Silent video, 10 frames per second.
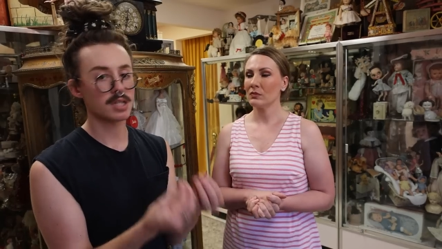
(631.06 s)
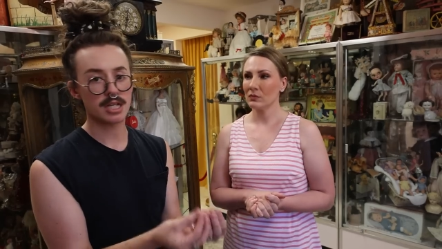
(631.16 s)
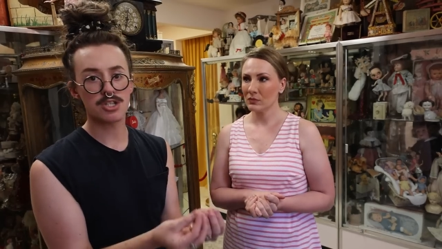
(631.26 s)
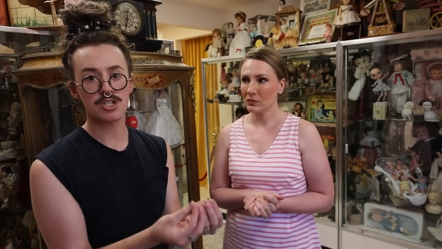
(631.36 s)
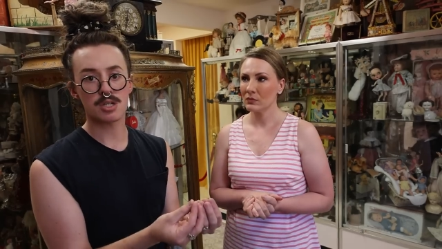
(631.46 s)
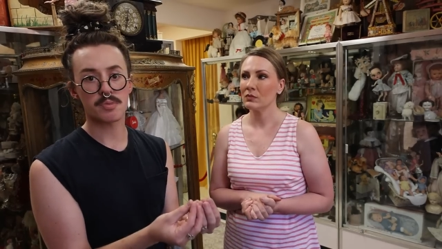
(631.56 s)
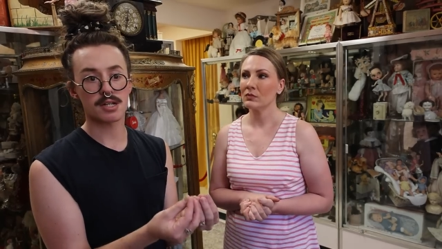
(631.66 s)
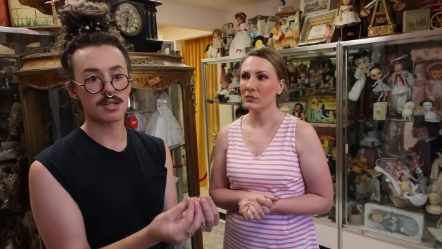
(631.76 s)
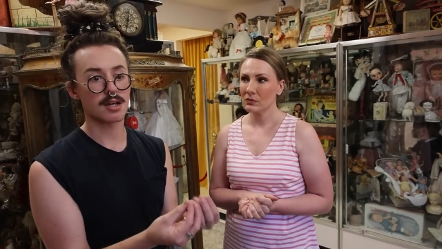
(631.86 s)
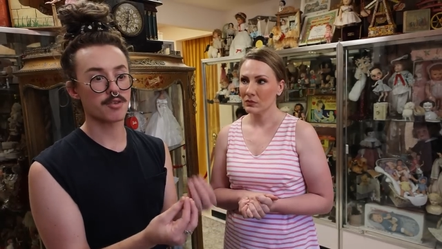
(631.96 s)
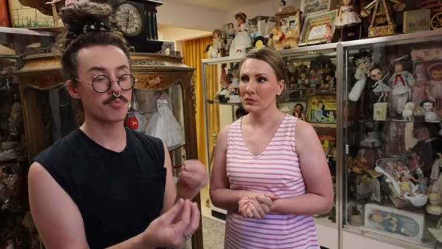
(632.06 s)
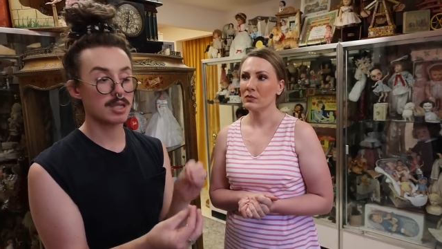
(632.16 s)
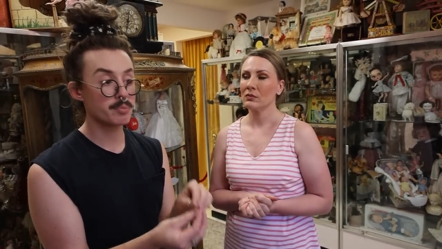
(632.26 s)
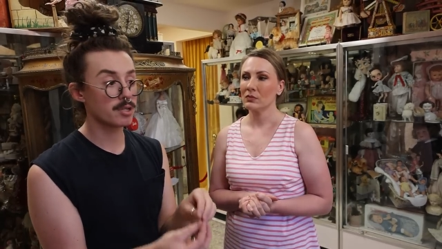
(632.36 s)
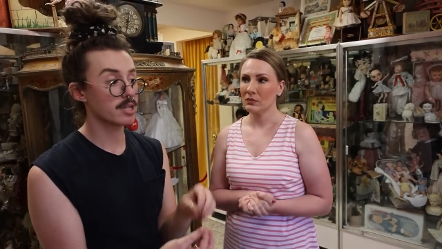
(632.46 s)
Speaker 1: relationships that a lot of
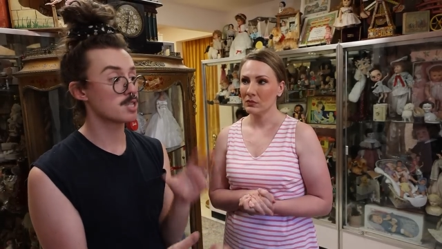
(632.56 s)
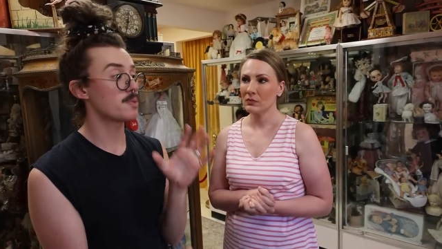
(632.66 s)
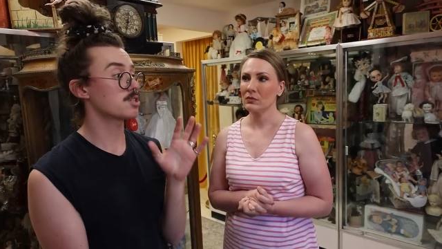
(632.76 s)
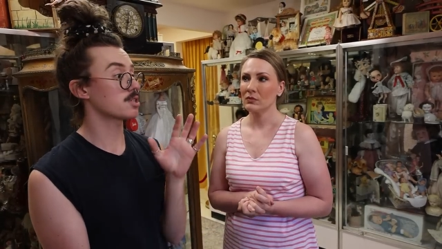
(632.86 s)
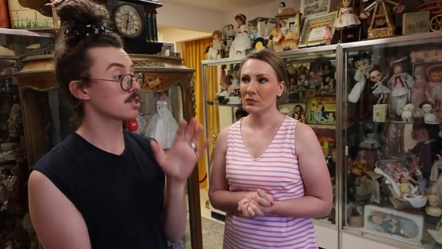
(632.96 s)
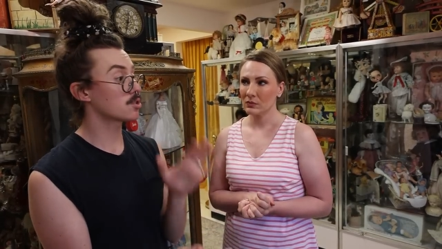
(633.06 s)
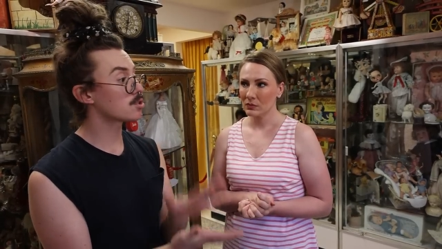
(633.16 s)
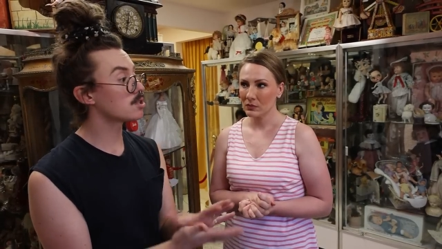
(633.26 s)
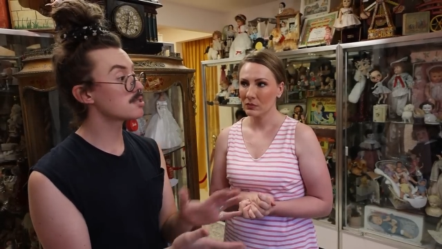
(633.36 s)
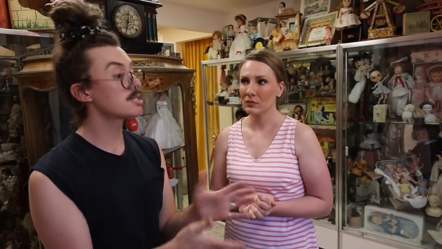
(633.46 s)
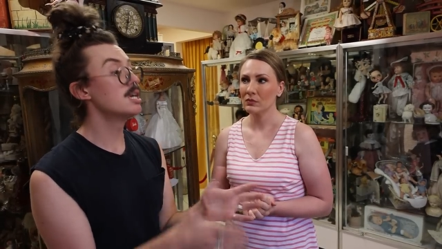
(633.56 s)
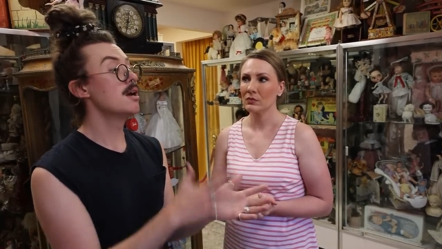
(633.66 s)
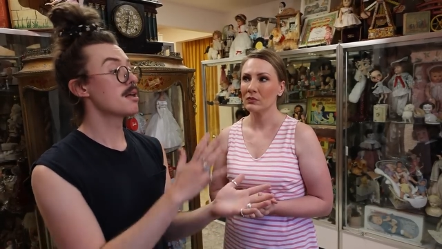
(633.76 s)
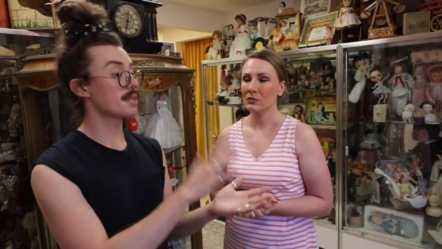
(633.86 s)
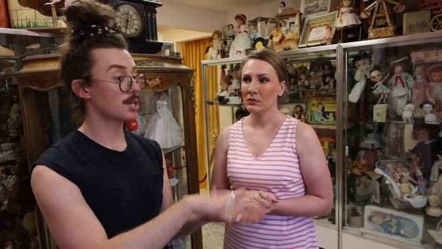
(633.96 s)
people, and especially girls
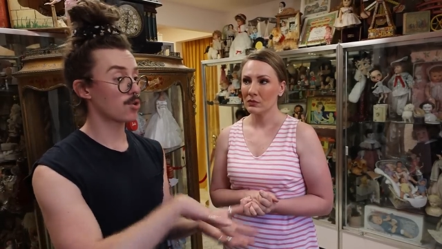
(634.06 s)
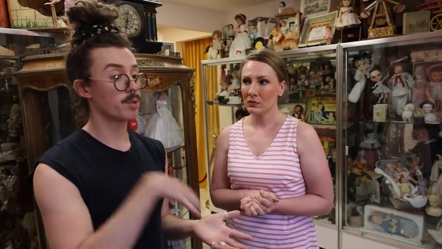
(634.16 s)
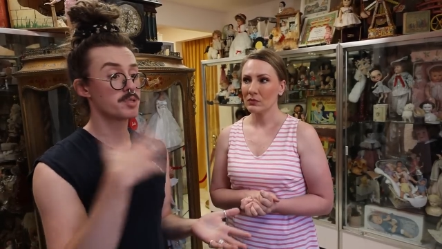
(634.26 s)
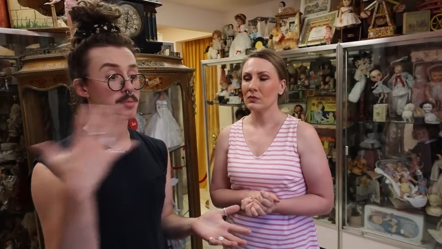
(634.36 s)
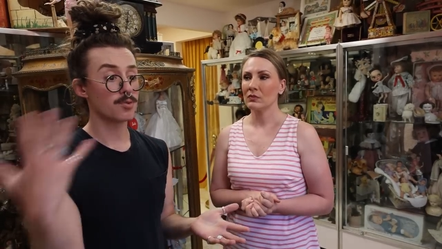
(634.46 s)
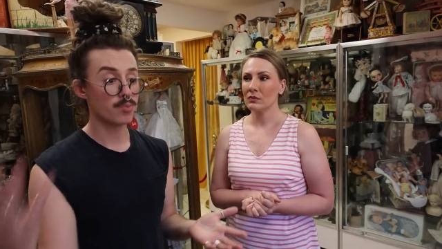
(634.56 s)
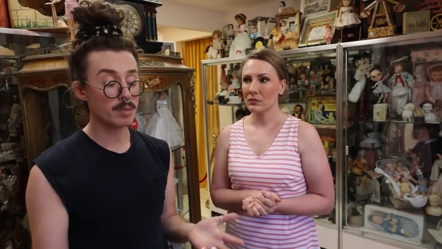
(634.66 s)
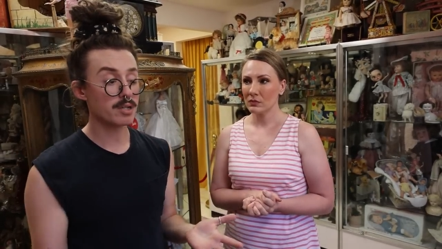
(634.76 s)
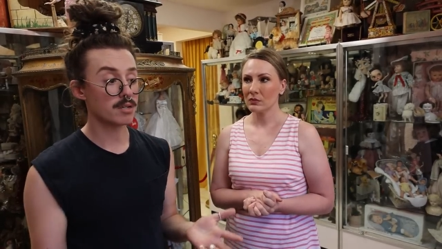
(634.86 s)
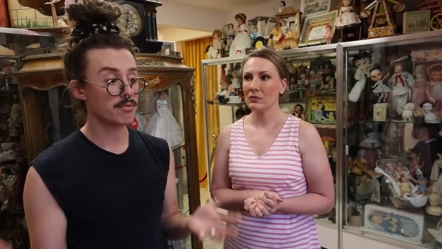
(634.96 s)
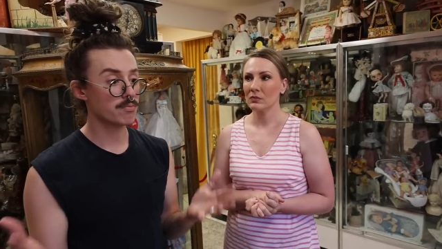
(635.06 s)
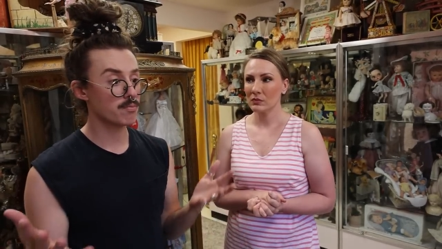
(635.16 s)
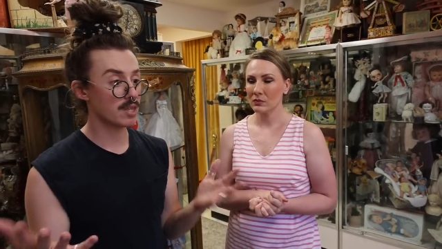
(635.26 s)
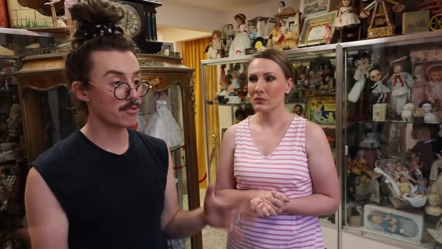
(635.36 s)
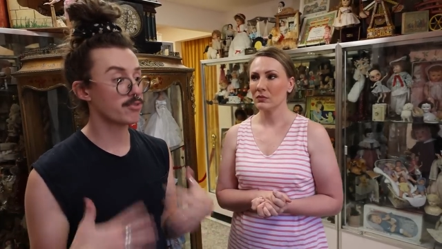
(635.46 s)
that grow up to be women
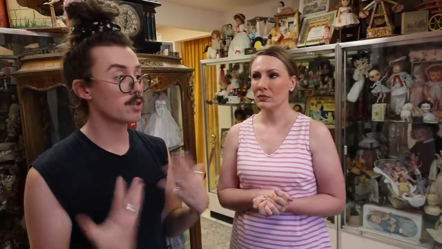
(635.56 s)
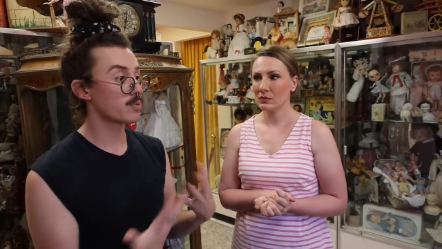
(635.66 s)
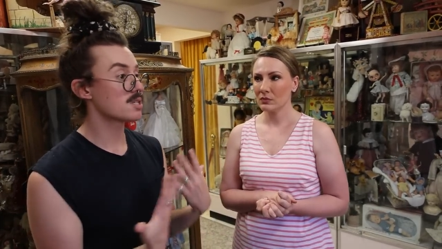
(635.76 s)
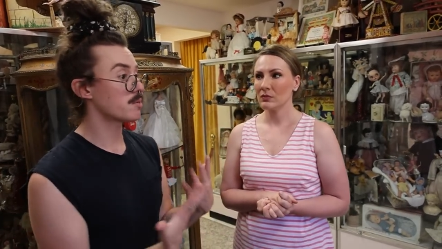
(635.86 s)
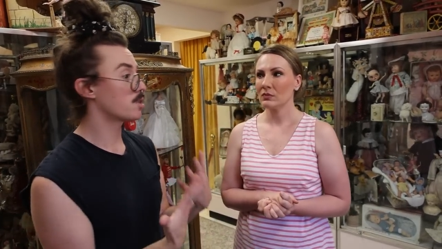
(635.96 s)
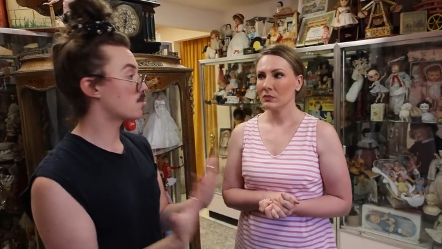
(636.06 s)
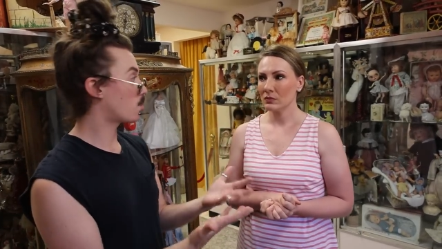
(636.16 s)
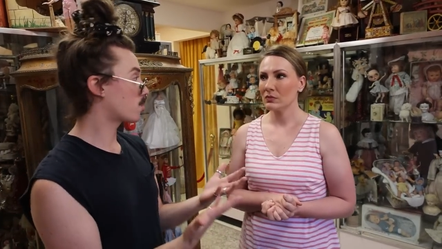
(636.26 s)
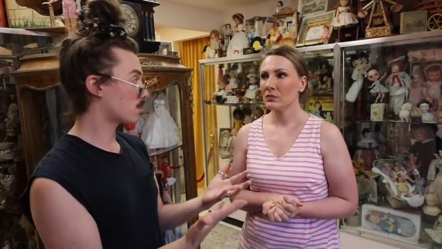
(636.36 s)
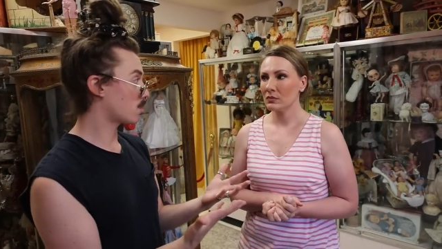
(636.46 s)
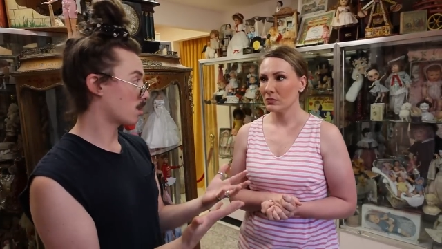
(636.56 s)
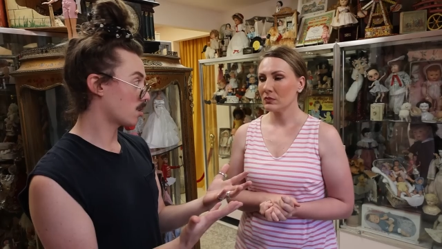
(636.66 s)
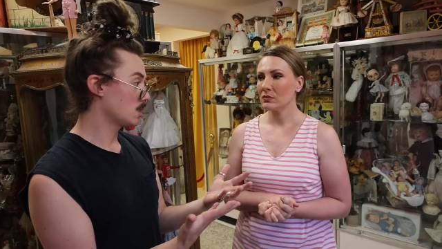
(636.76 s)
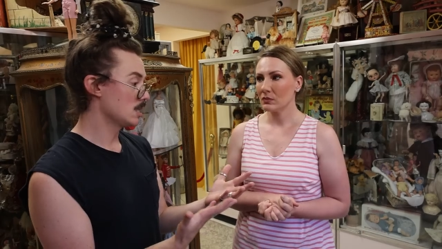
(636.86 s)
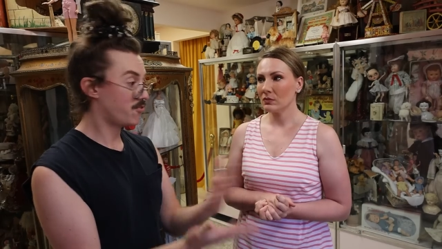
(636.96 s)
that feel resentment toward
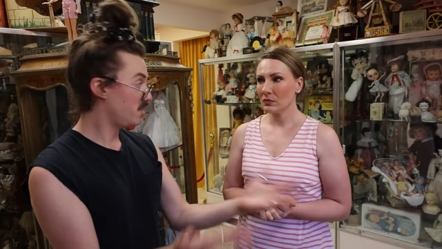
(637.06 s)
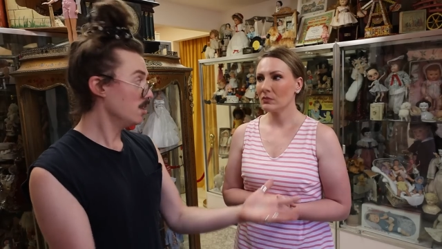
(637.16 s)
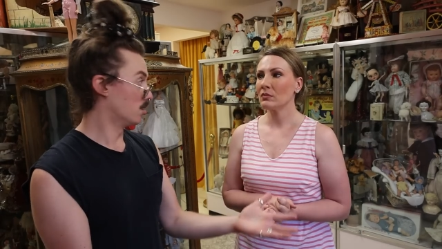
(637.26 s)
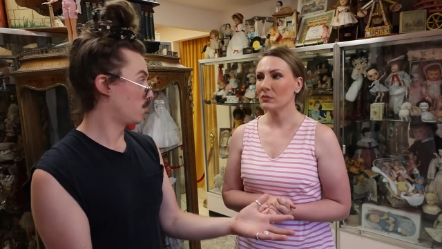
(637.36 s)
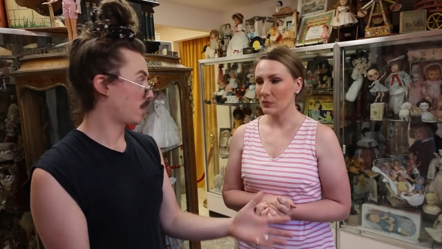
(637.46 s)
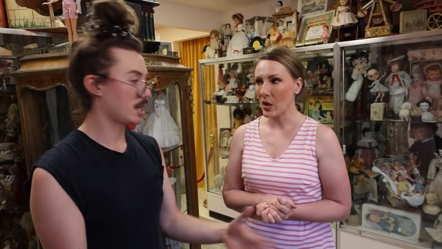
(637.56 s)
her, feel, right?